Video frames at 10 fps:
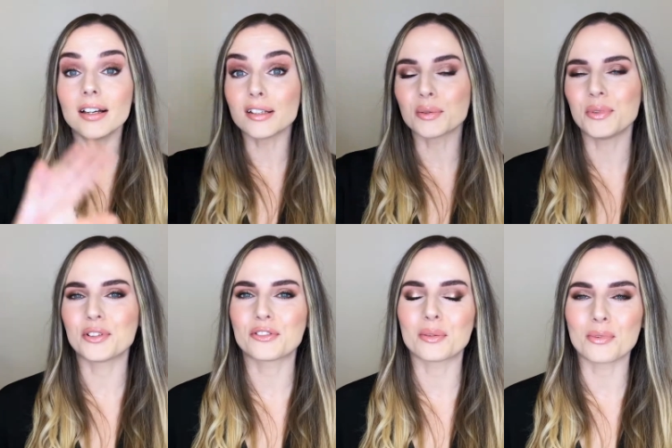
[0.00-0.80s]
Hello
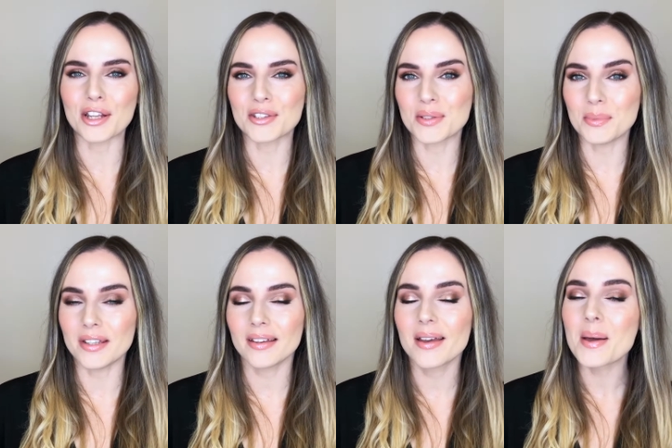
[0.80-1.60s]
beautiful
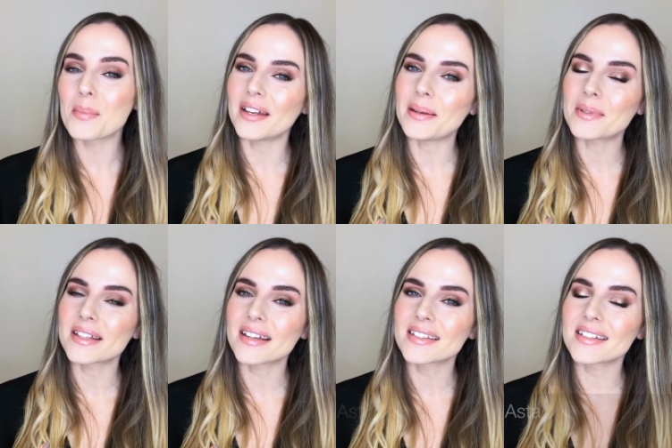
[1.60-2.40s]
brides-to-be, my name is
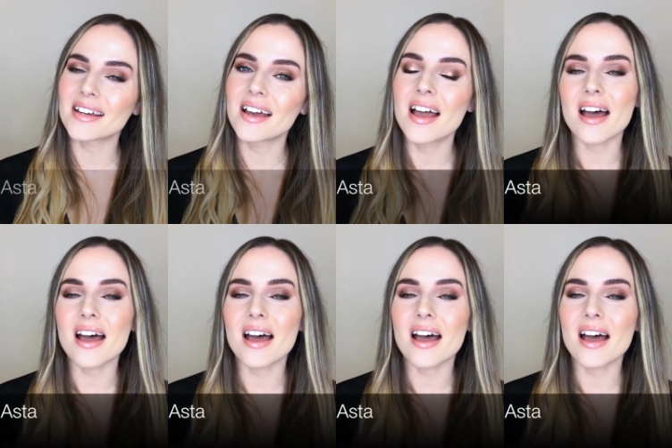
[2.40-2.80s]
Asta